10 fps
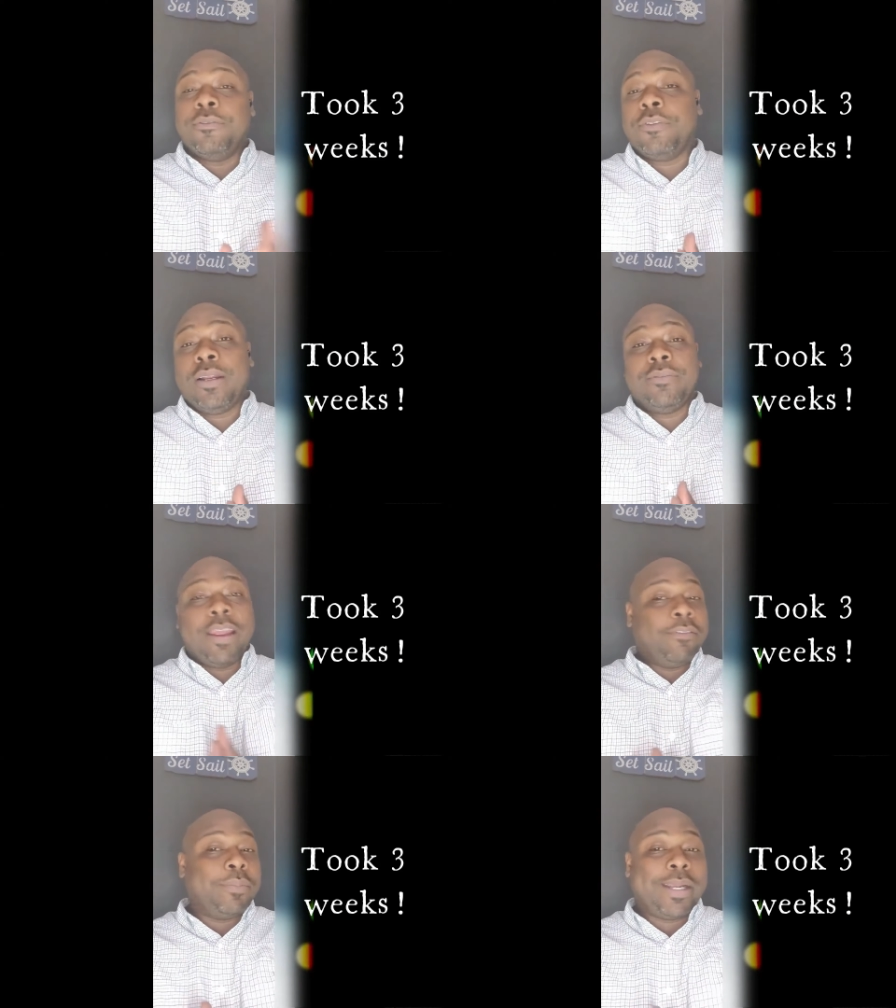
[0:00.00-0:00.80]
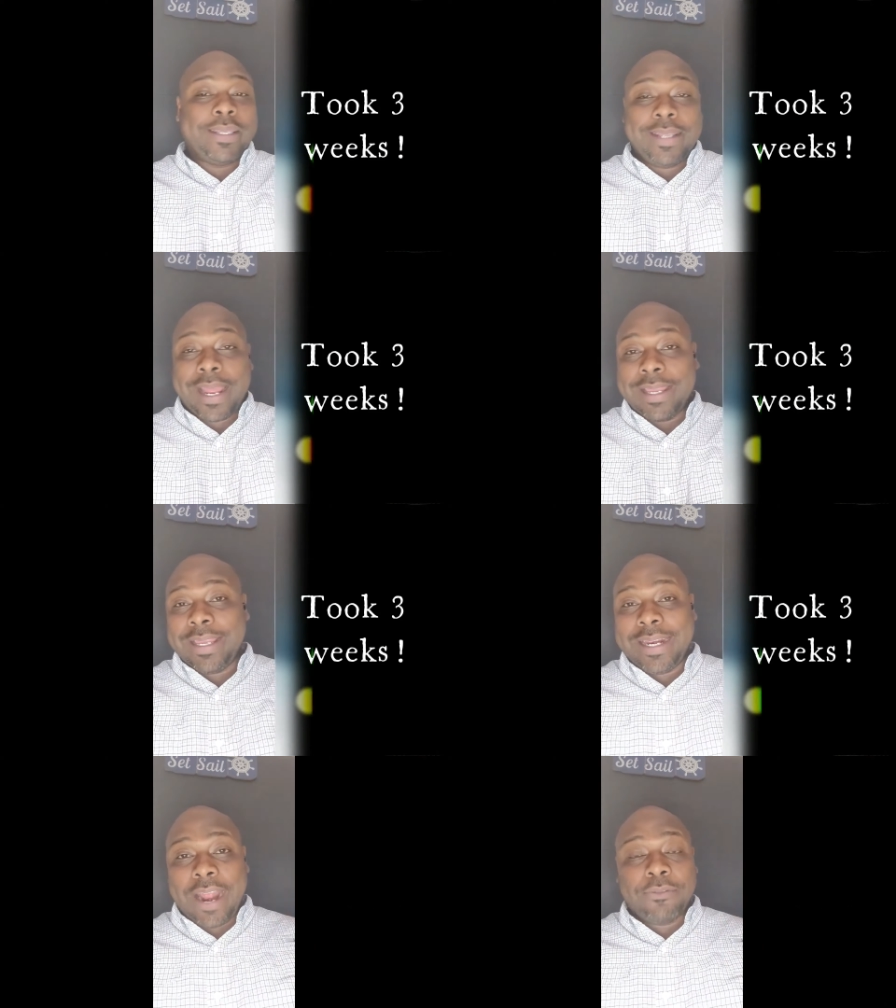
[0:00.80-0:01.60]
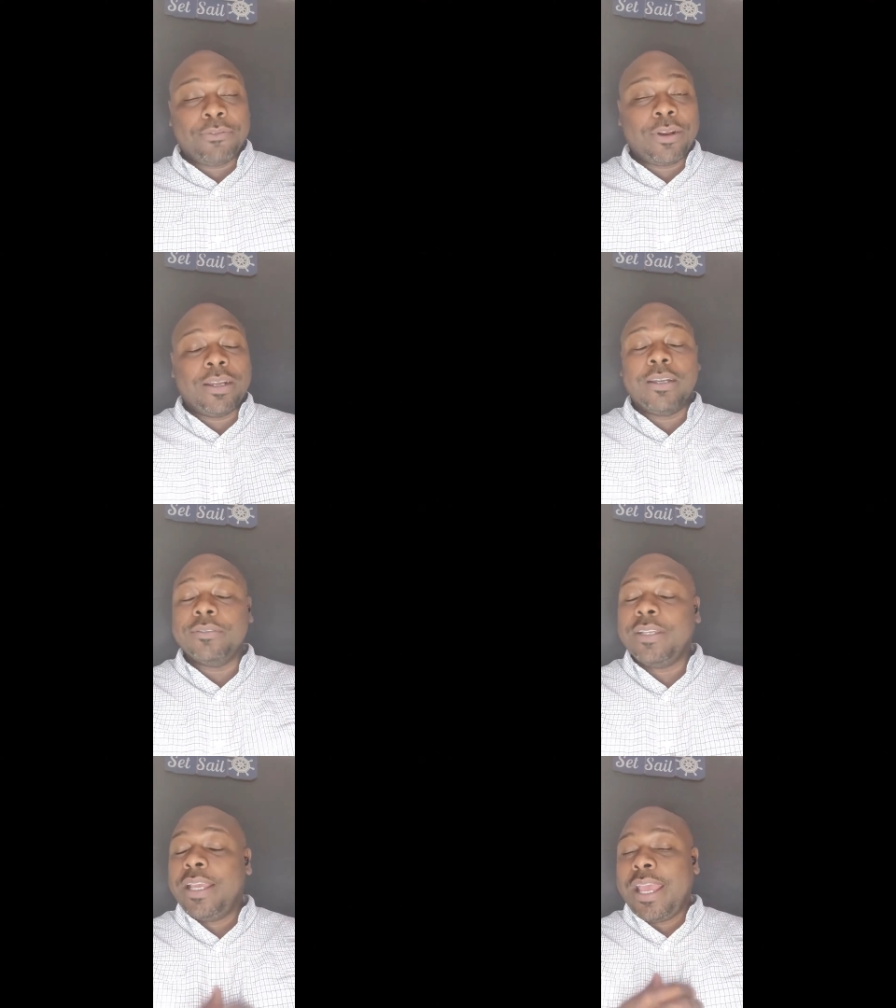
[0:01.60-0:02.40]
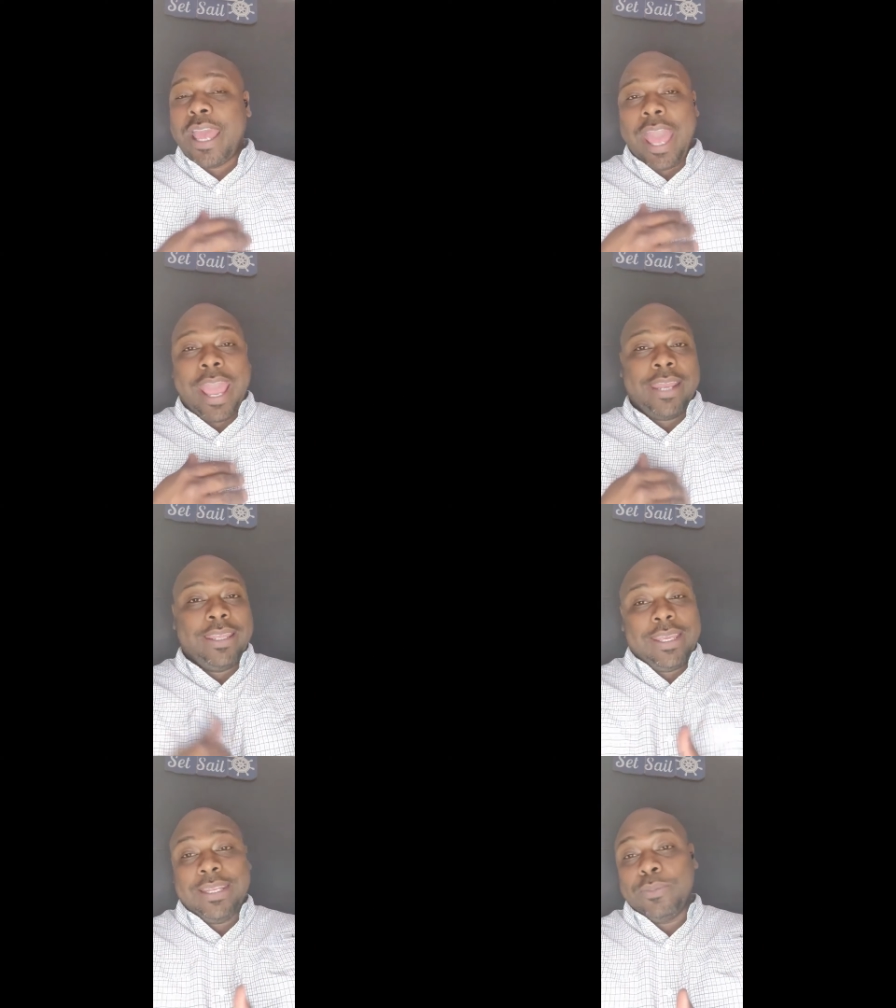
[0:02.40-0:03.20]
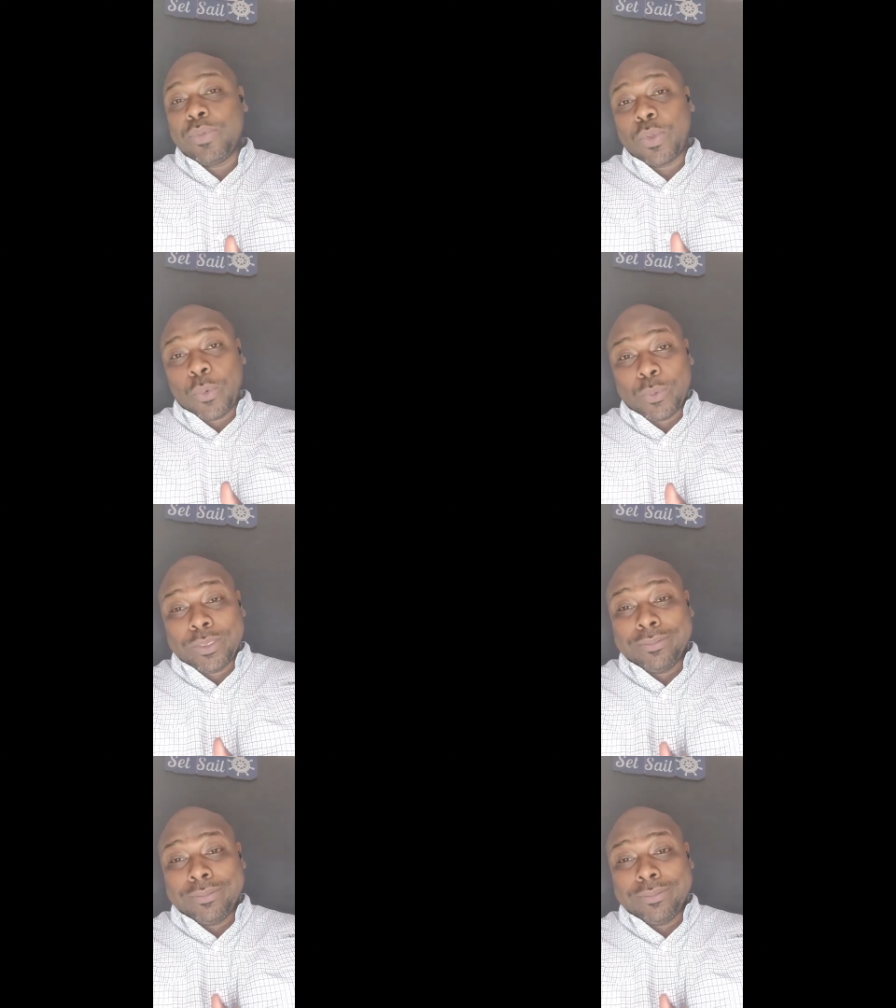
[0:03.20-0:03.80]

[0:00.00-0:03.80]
front of everybody that I could get it out in front of and get him sold,